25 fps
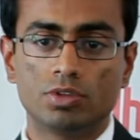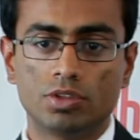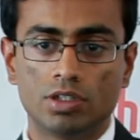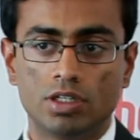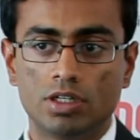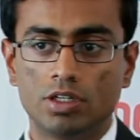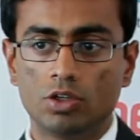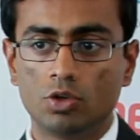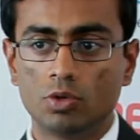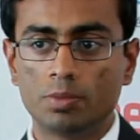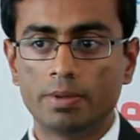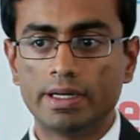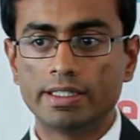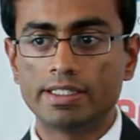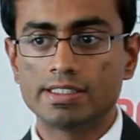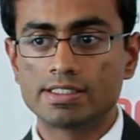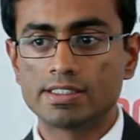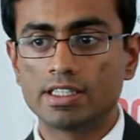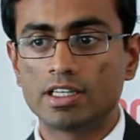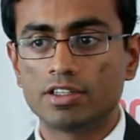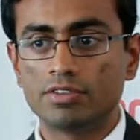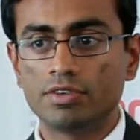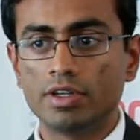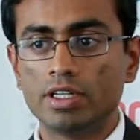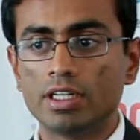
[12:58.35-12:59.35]
know by the
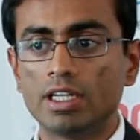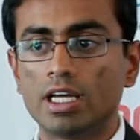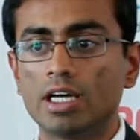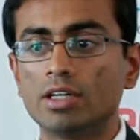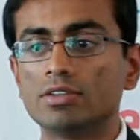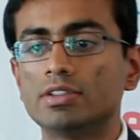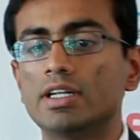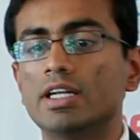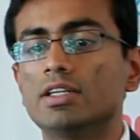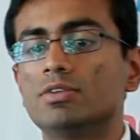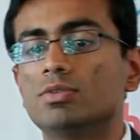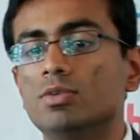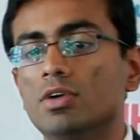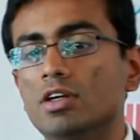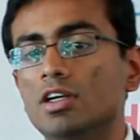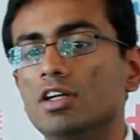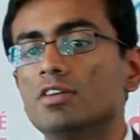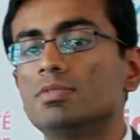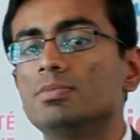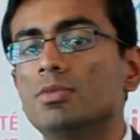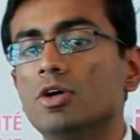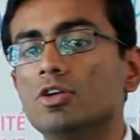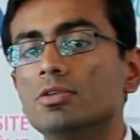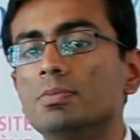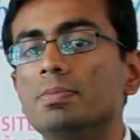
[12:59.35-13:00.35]
survey now that word
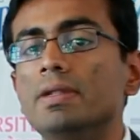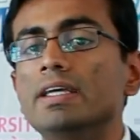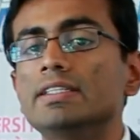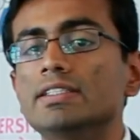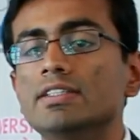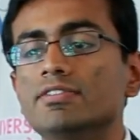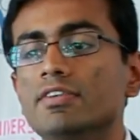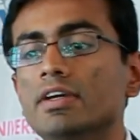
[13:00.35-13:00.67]
of mouth plays